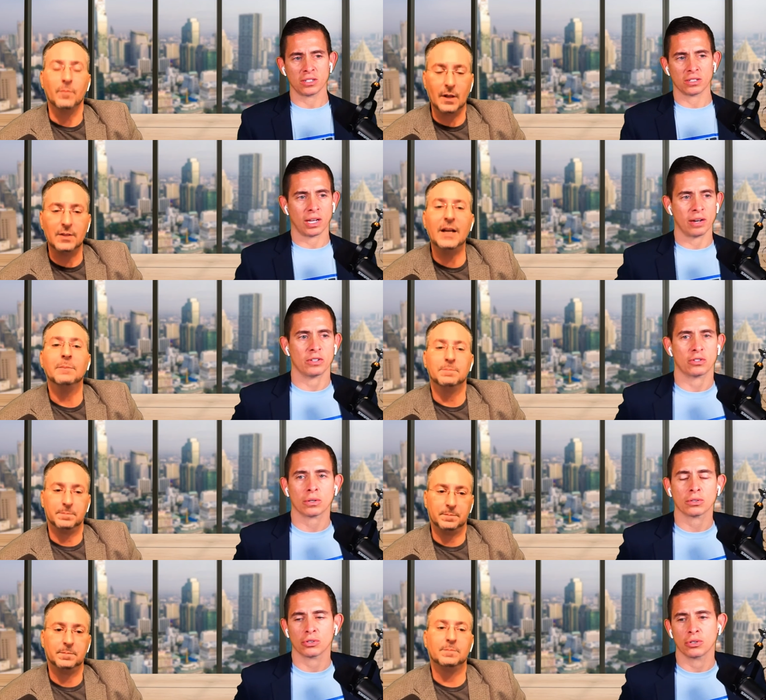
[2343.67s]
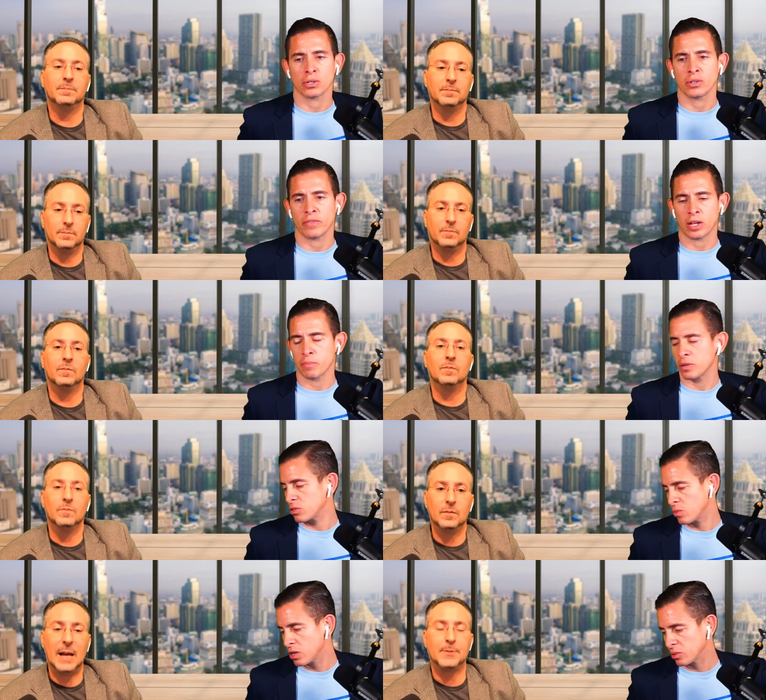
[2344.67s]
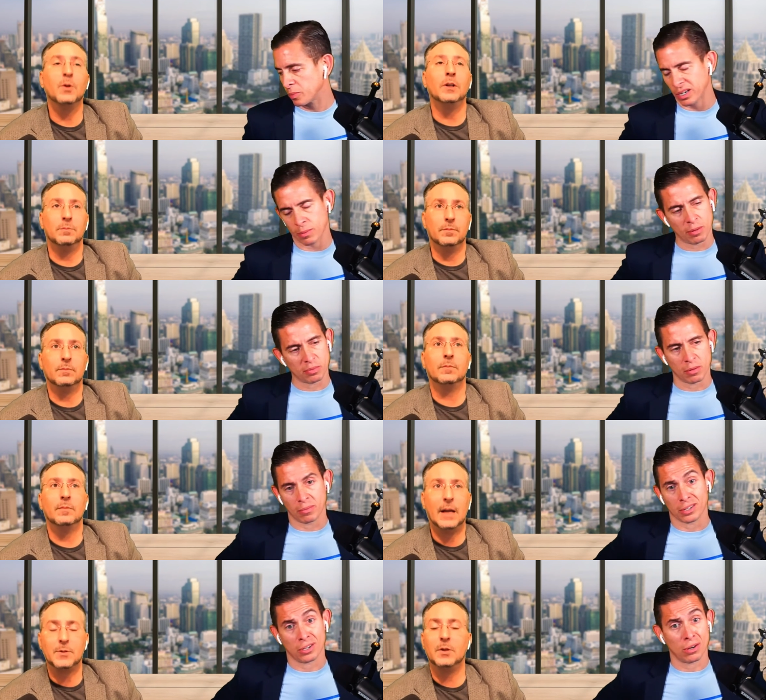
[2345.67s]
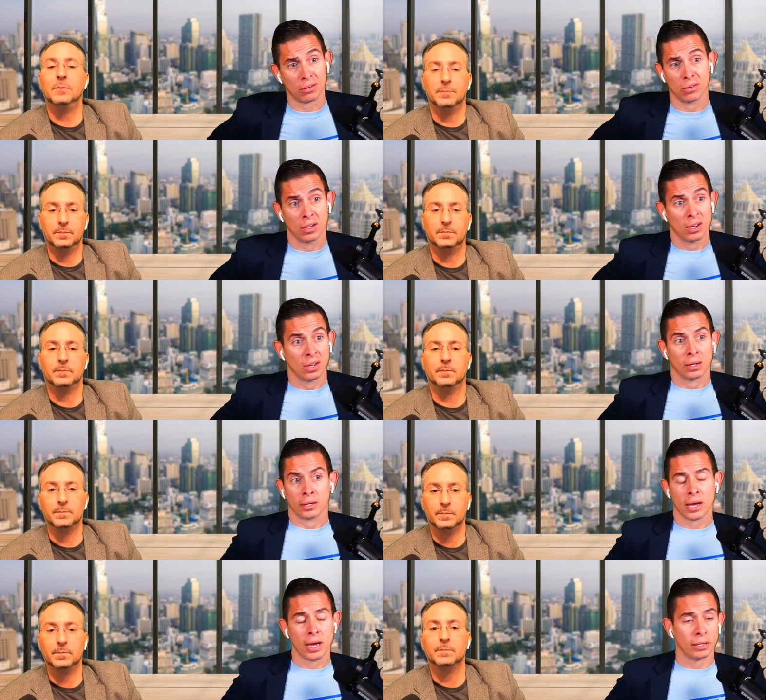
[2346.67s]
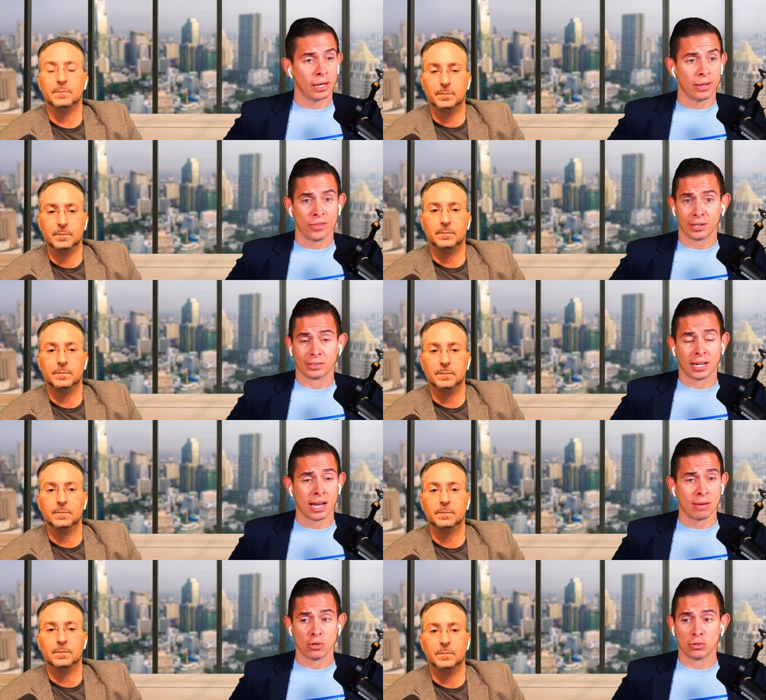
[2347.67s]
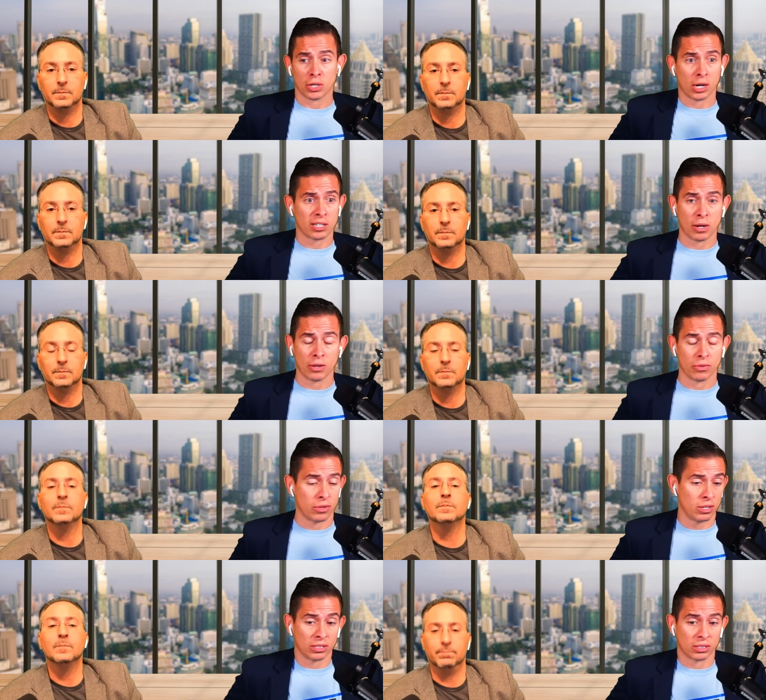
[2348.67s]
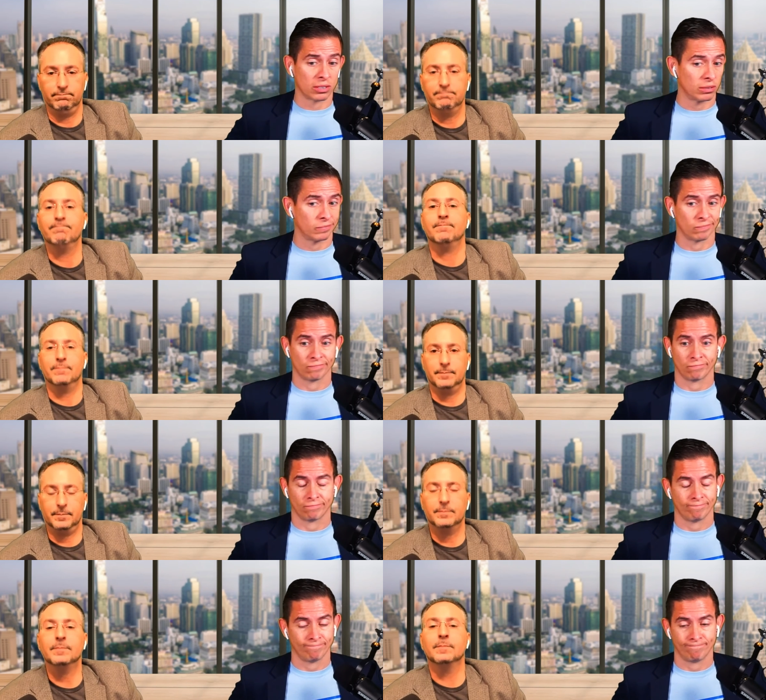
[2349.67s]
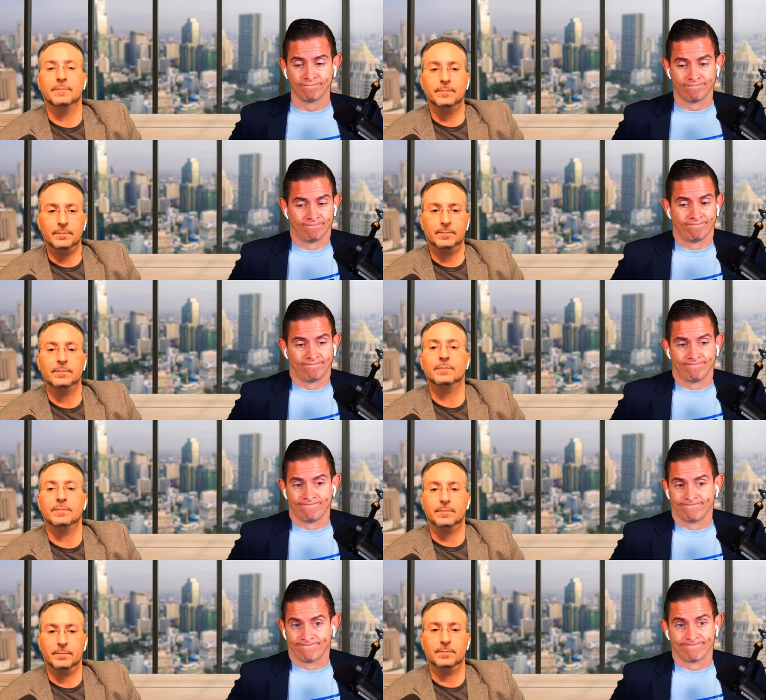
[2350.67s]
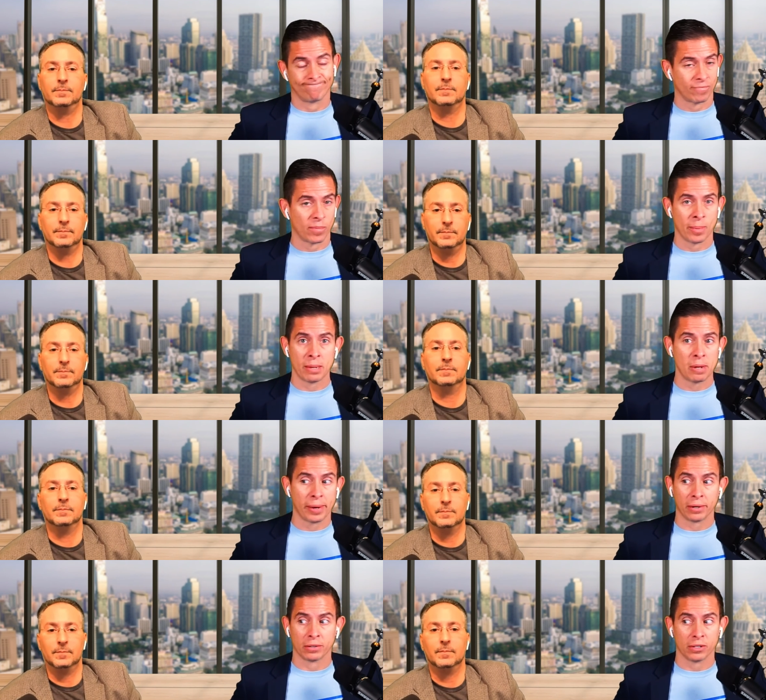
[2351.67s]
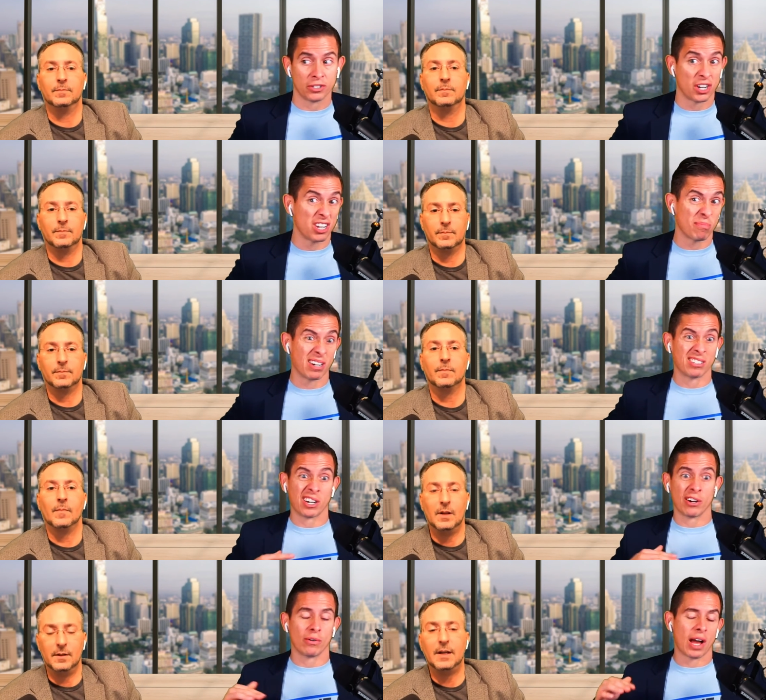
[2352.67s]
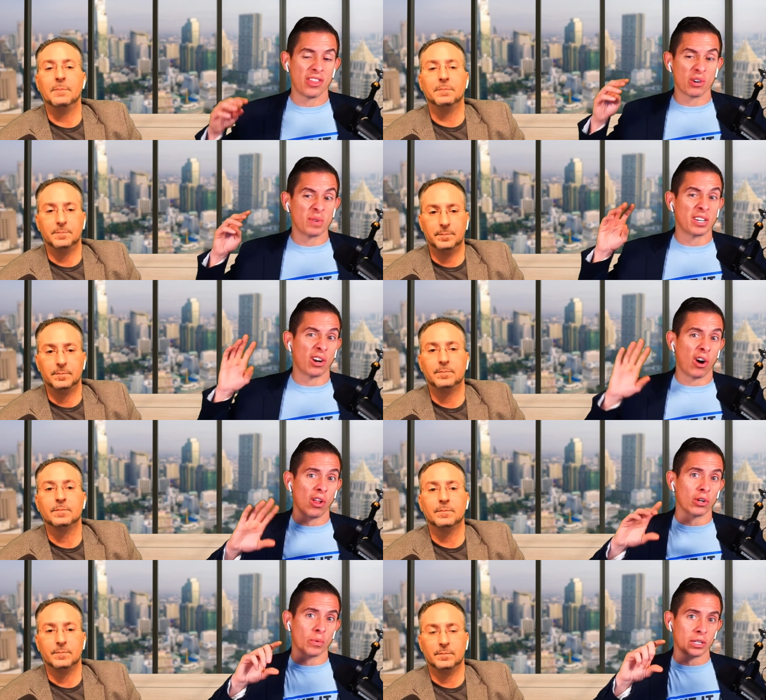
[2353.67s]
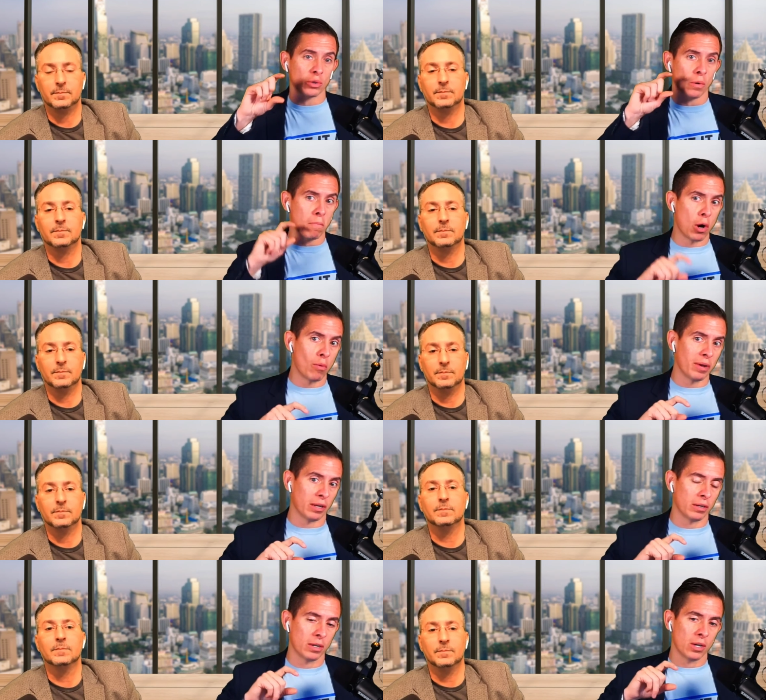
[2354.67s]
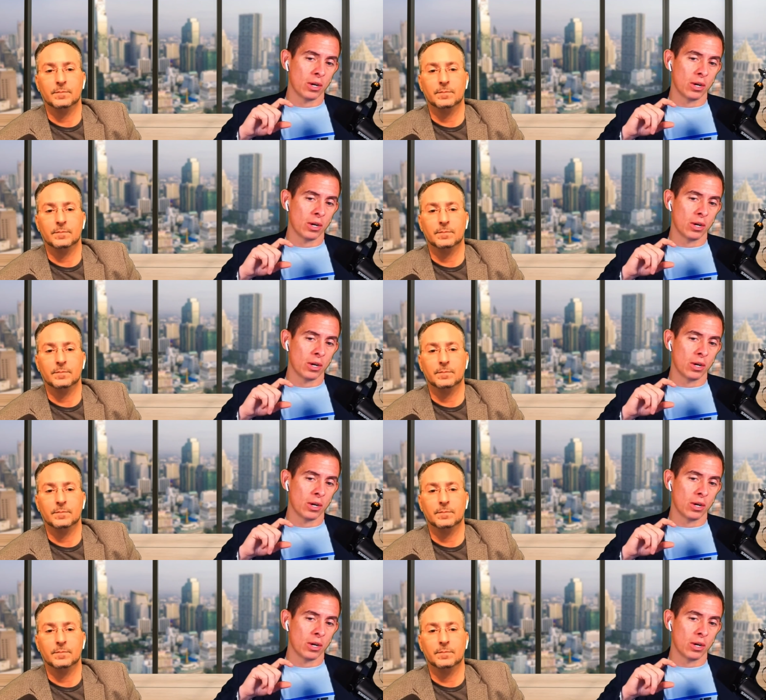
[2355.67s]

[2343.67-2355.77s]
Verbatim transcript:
Speaker 1: he does a lot of yeah. instructor development as well. Absolutely, somebody come up to him like, yo, Absolutely. hey, Len, that time you talked about this, mm-hmm. it made me better. It changed my entire. I yeah. think we can all equate to a moment